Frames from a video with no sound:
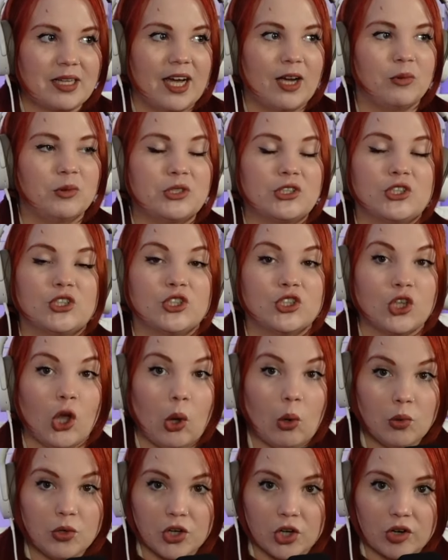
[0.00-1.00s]
I was
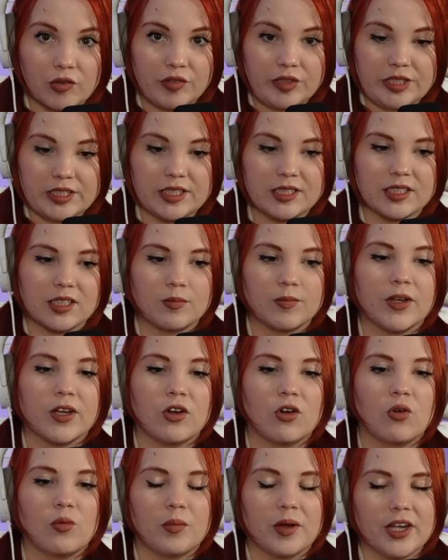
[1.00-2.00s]
so nervous cuz I'm like,
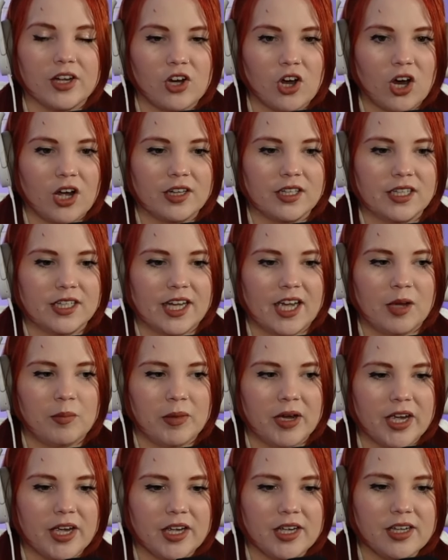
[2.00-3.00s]
"Oh my god, like am
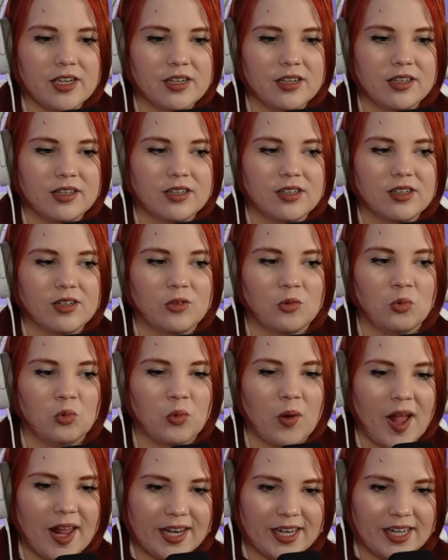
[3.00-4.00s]
I
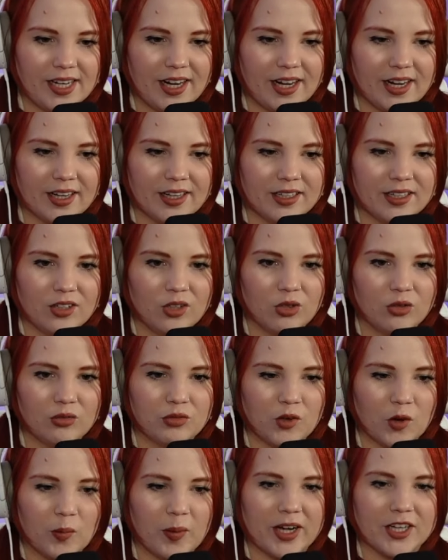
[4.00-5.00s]
ready
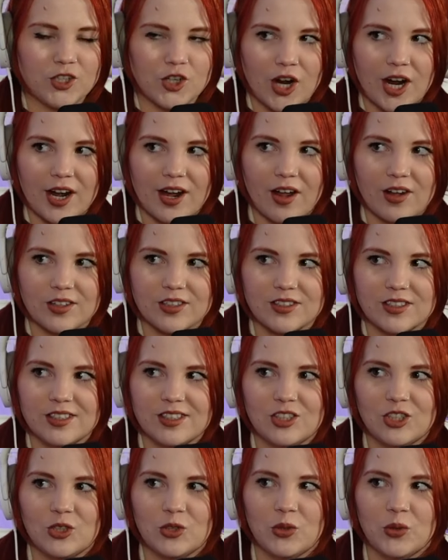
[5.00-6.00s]
for my child
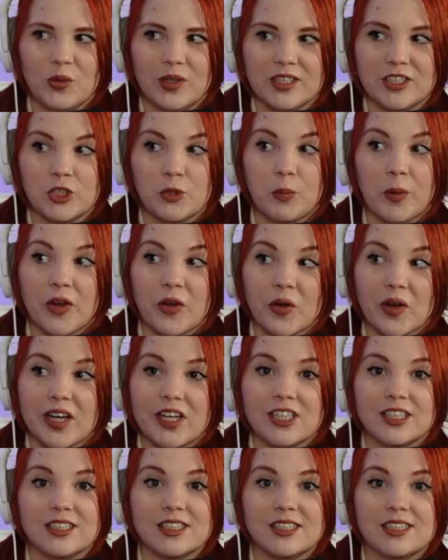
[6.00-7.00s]
to
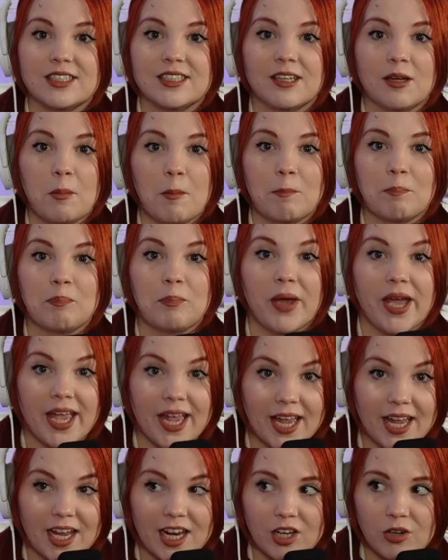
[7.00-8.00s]
experience
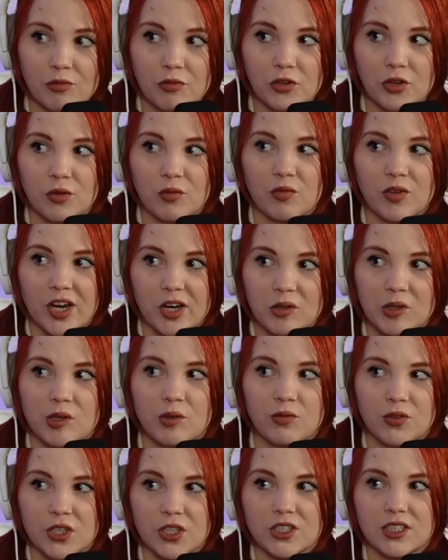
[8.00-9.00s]
pain for the very
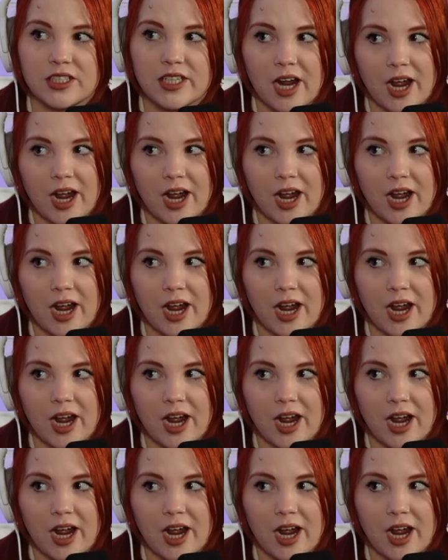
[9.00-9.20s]
first